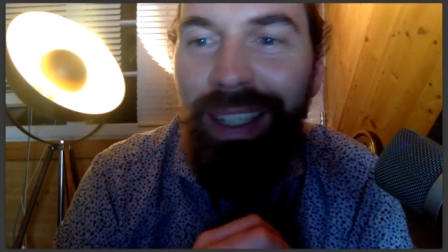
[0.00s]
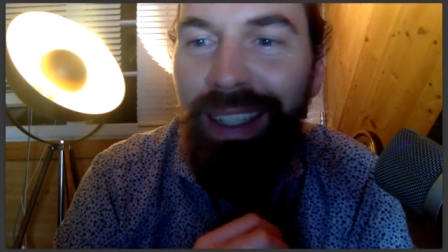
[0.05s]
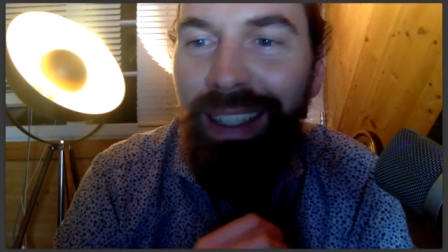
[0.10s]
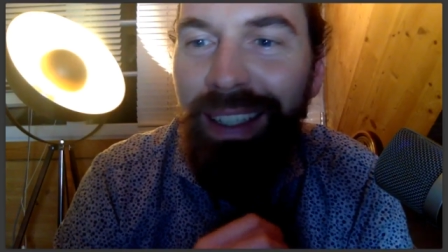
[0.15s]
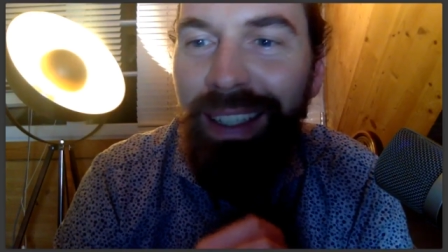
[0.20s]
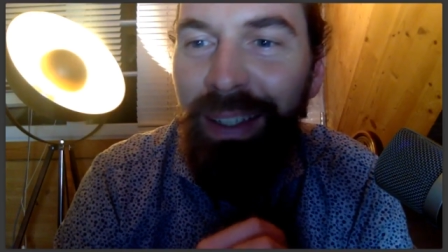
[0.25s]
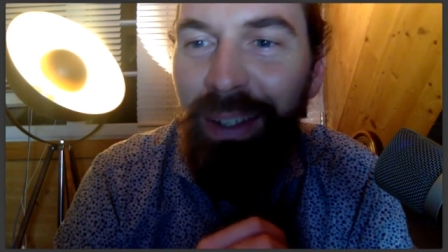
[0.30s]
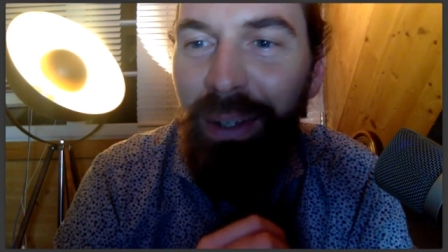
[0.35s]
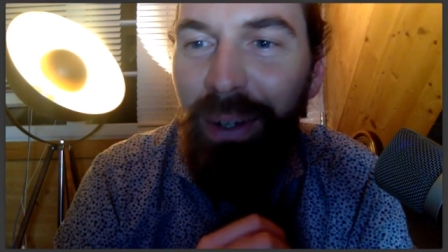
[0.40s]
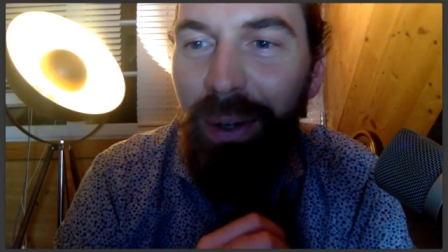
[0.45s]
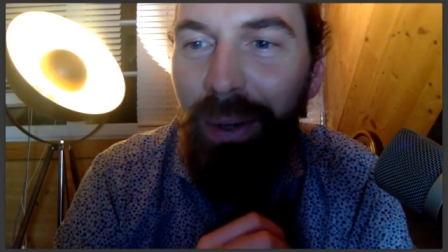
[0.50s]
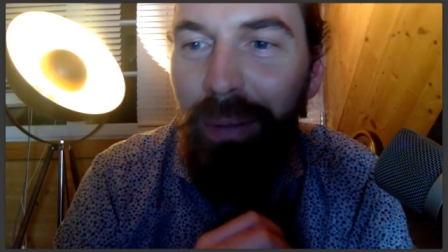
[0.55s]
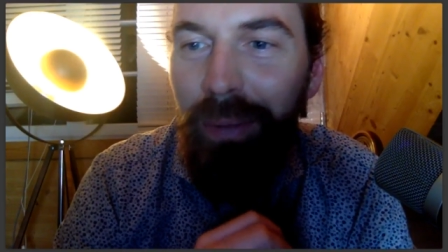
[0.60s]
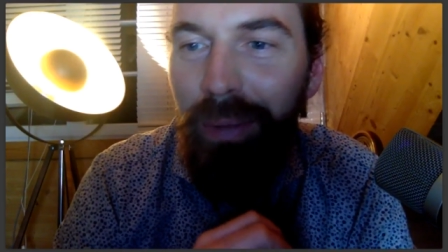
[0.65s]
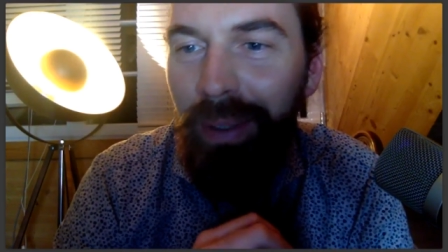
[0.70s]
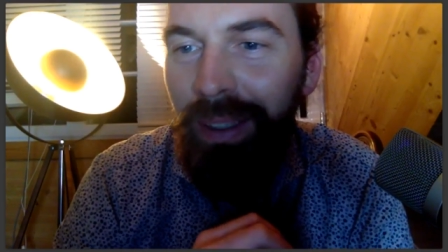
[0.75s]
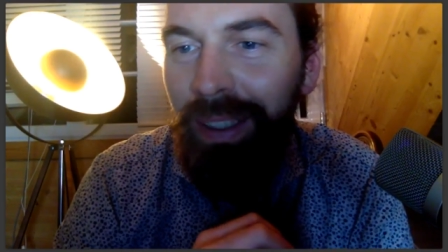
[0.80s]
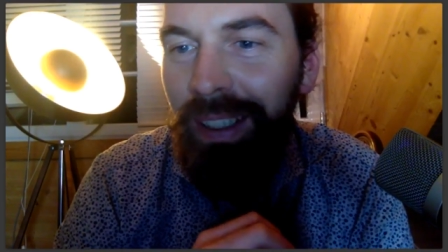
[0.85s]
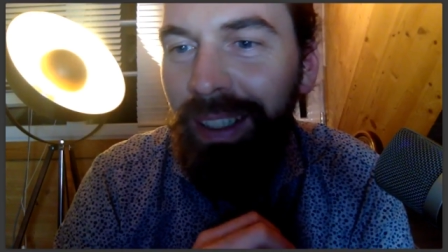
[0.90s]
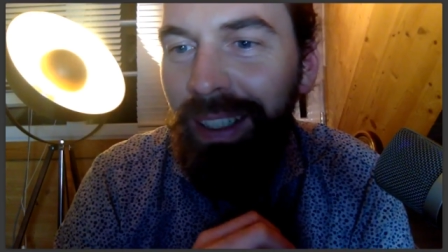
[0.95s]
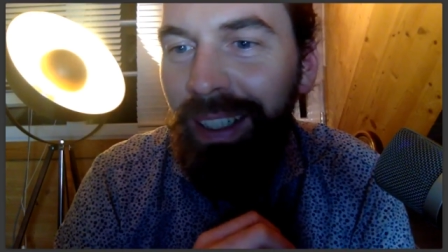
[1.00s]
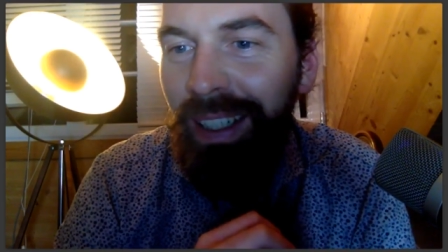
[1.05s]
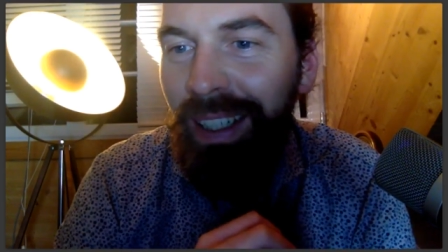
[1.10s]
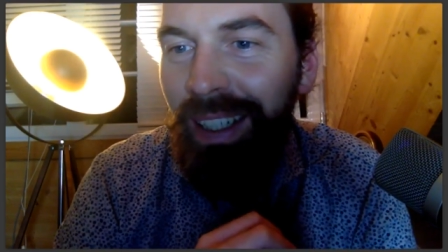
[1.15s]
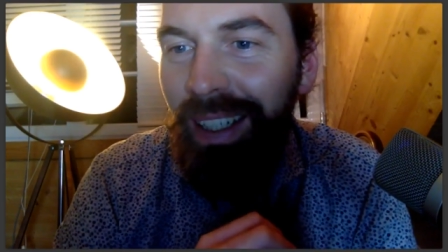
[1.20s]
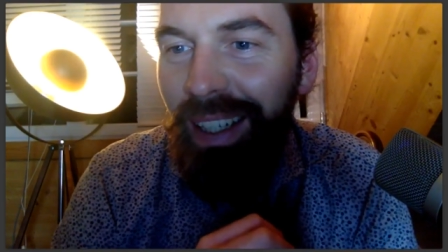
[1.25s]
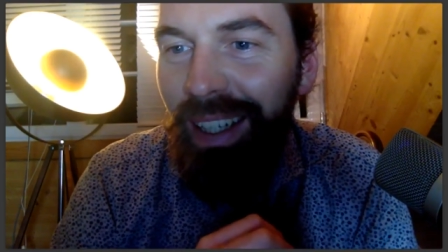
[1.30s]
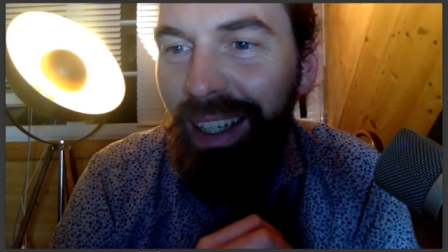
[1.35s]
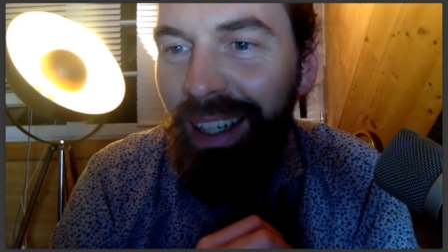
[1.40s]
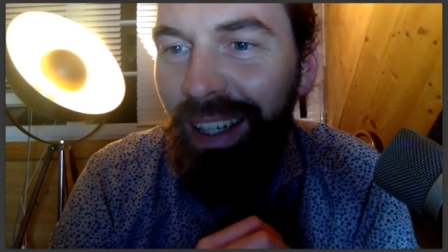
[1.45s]
in Europe,
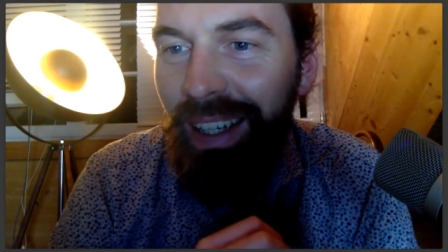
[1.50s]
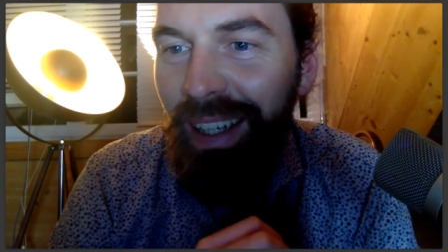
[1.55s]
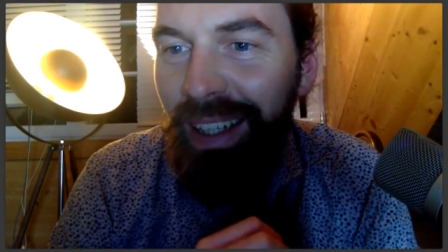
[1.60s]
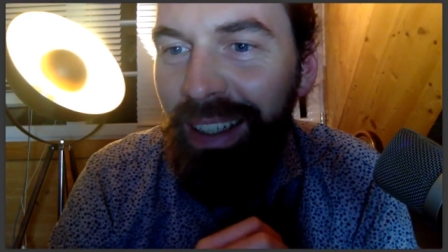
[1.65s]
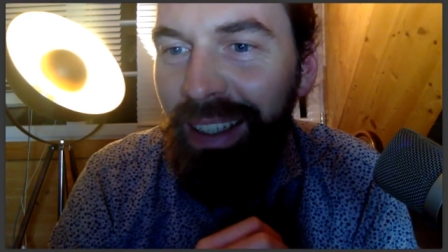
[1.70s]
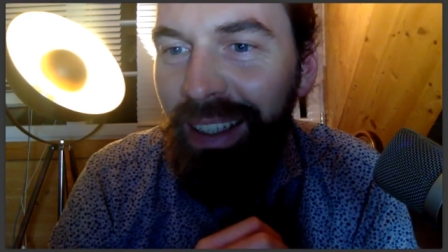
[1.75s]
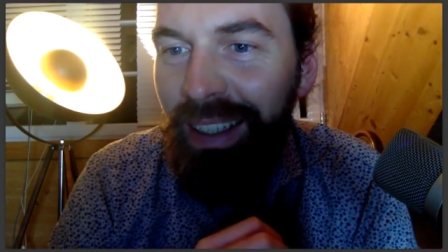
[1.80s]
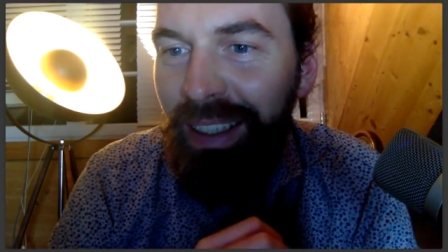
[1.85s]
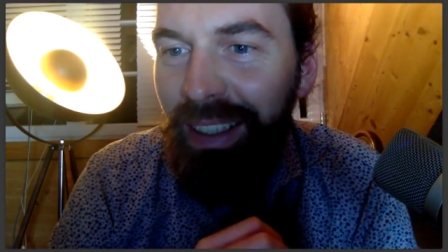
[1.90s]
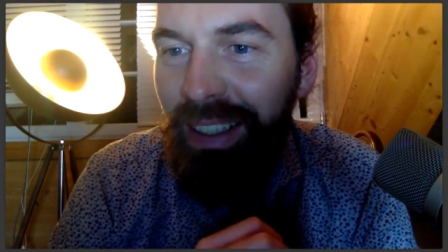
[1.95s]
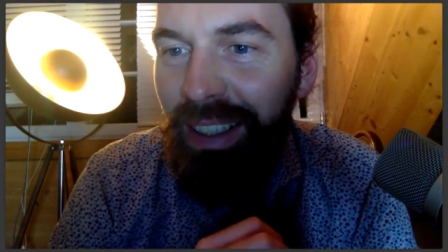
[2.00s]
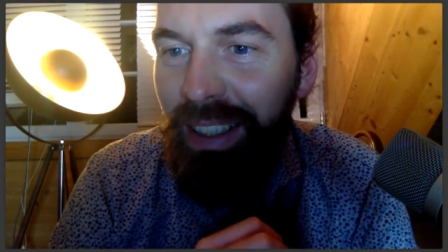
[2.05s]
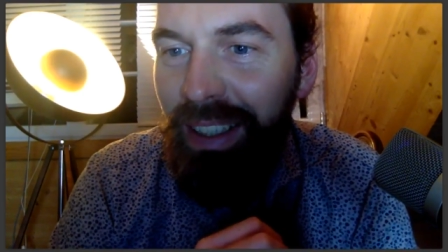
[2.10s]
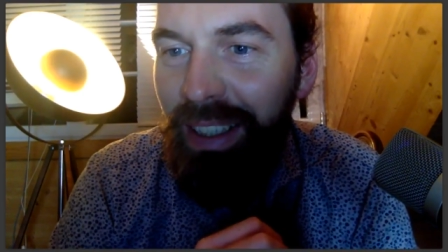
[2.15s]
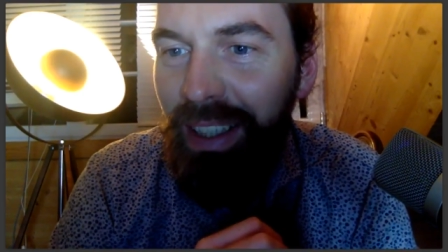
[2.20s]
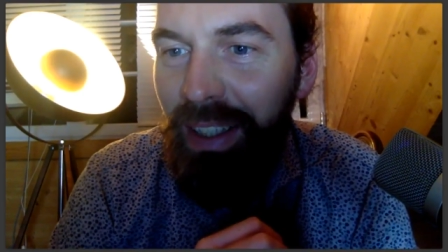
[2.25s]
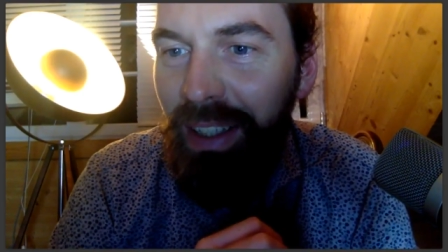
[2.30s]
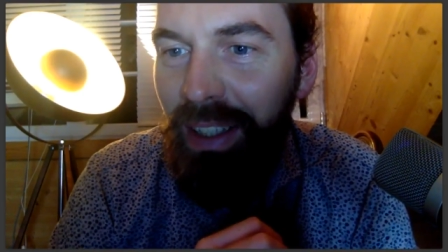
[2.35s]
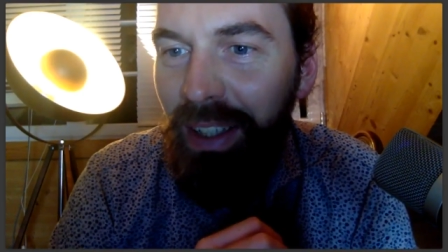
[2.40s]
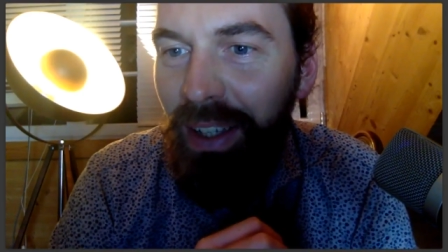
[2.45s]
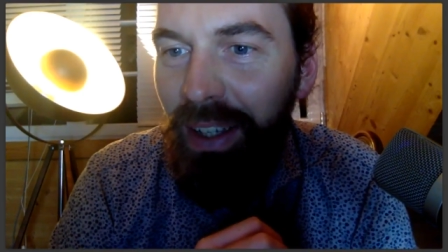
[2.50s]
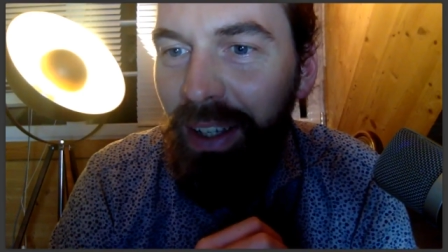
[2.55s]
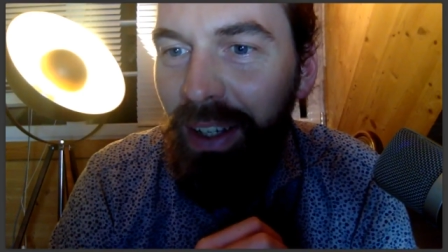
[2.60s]
and this is